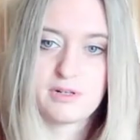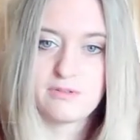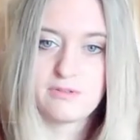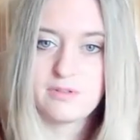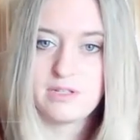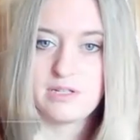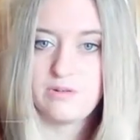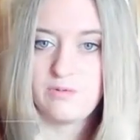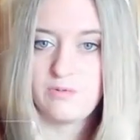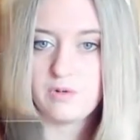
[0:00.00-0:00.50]

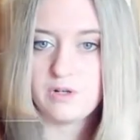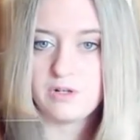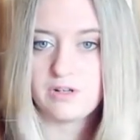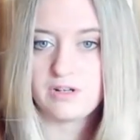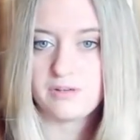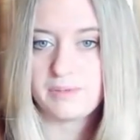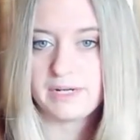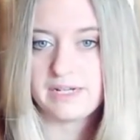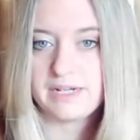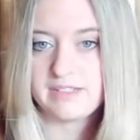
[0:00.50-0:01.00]
only woke
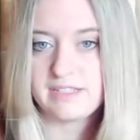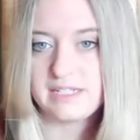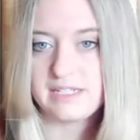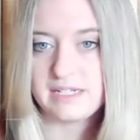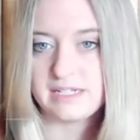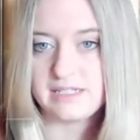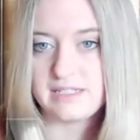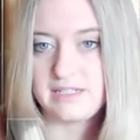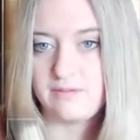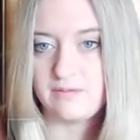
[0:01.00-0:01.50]
about
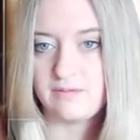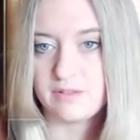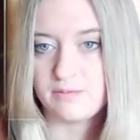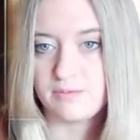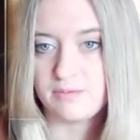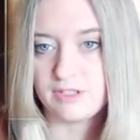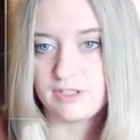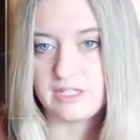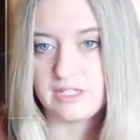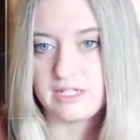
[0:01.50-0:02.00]
61%
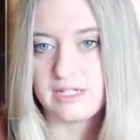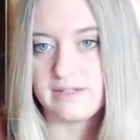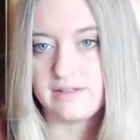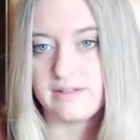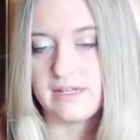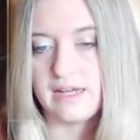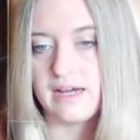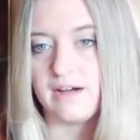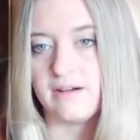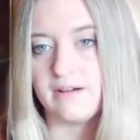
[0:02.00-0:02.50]

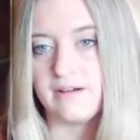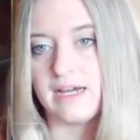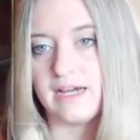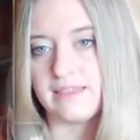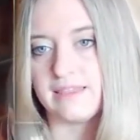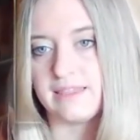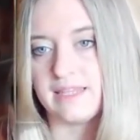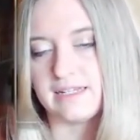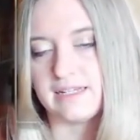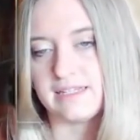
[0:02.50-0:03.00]

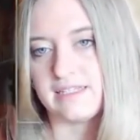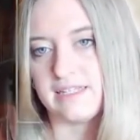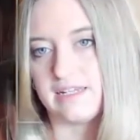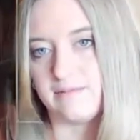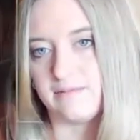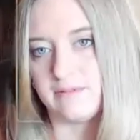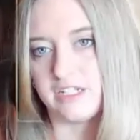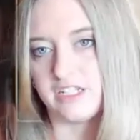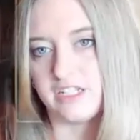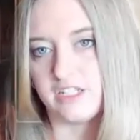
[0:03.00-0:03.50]
at that
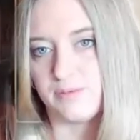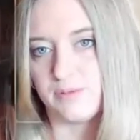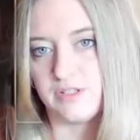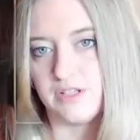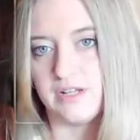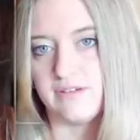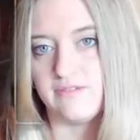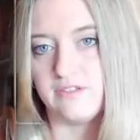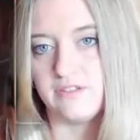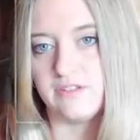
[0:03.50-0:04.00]
same decibel
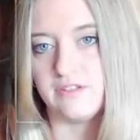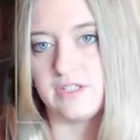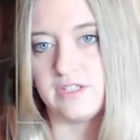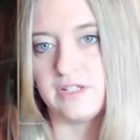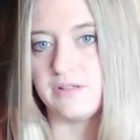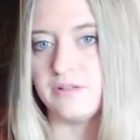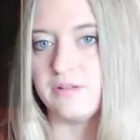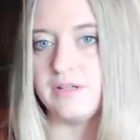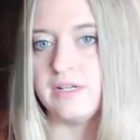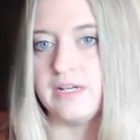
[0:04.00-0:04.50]
level.
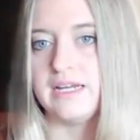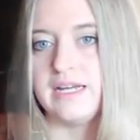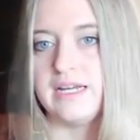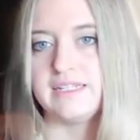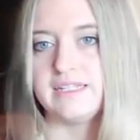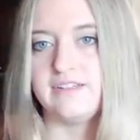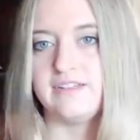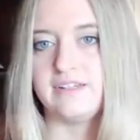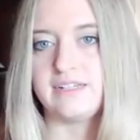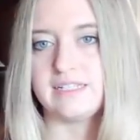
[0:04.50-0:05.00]
So
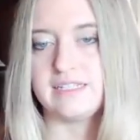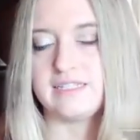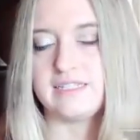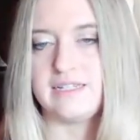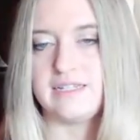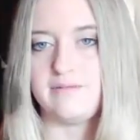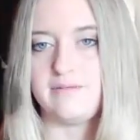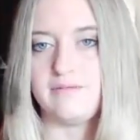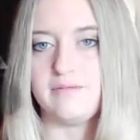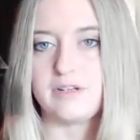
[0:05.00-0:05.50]
you can
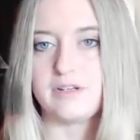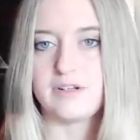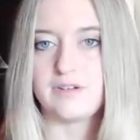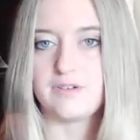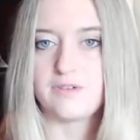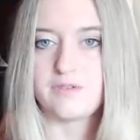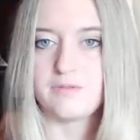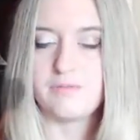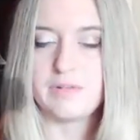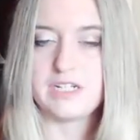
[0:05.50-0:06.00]
see
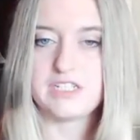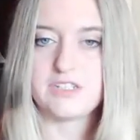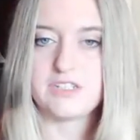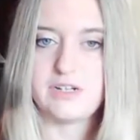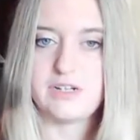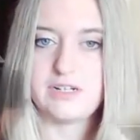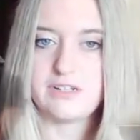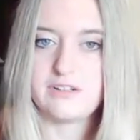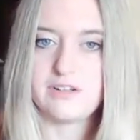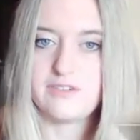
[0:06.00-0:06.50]
much
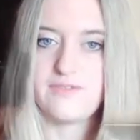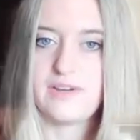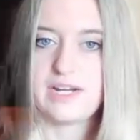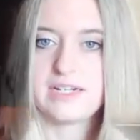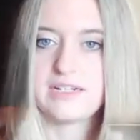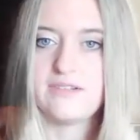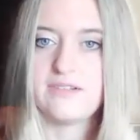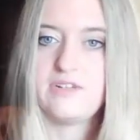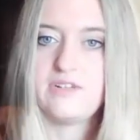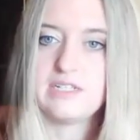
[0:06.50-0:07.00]
greater
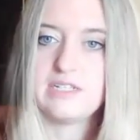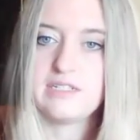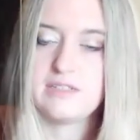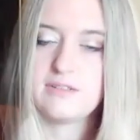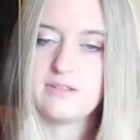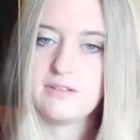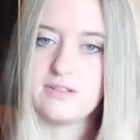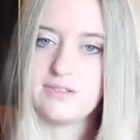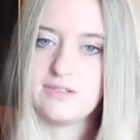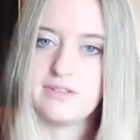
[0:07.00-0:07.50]
effectiveness
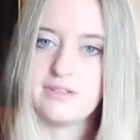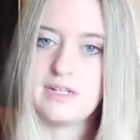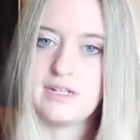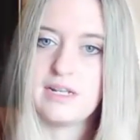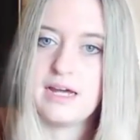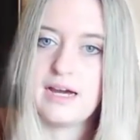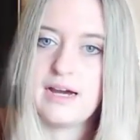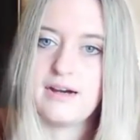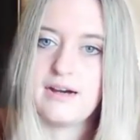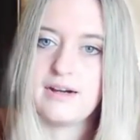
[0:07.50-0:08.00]
on
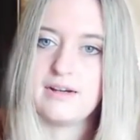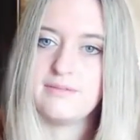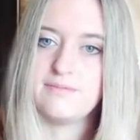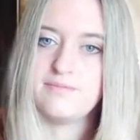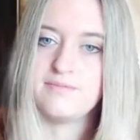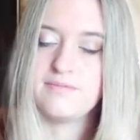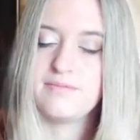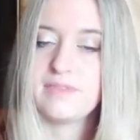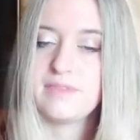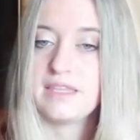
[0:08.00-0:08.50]

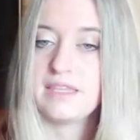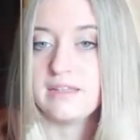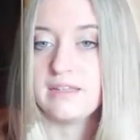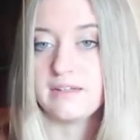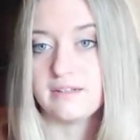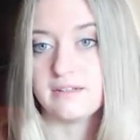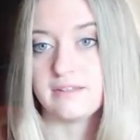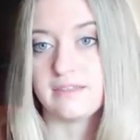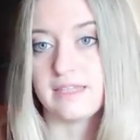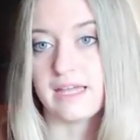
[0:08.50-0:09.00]

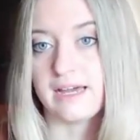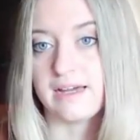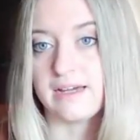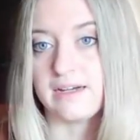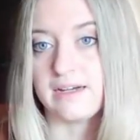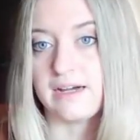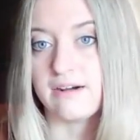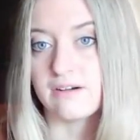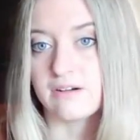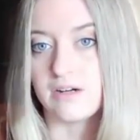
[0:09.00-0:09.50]
that
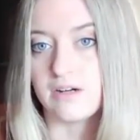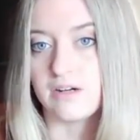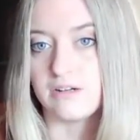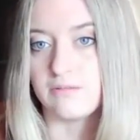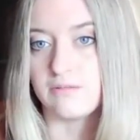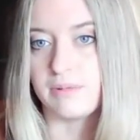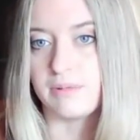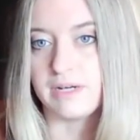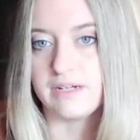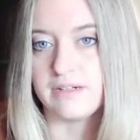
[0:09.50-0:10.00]

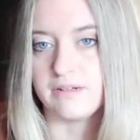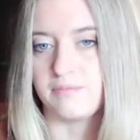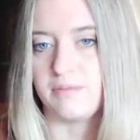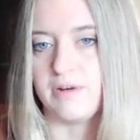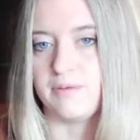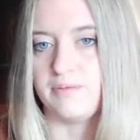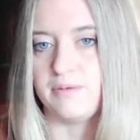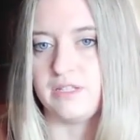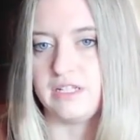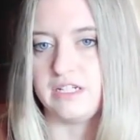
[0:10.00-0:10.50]
alcohol-impaired
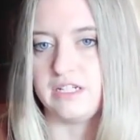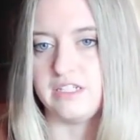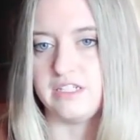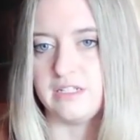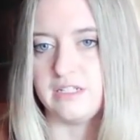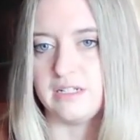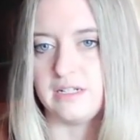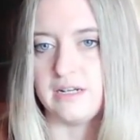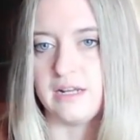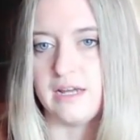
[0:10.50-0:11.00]

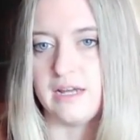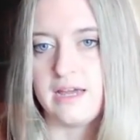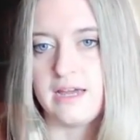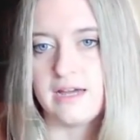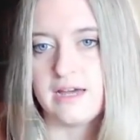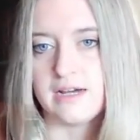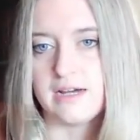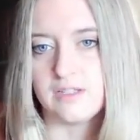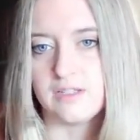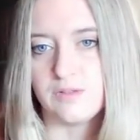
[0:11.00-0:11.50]
population
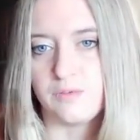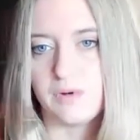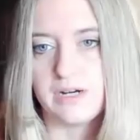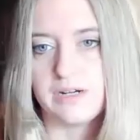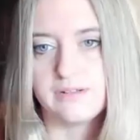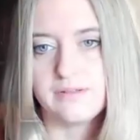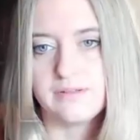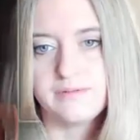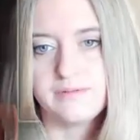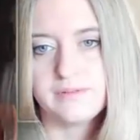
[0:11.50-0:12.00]
as
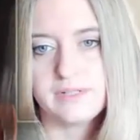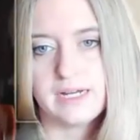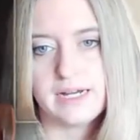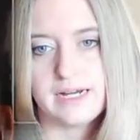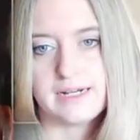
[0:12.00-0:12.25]
well.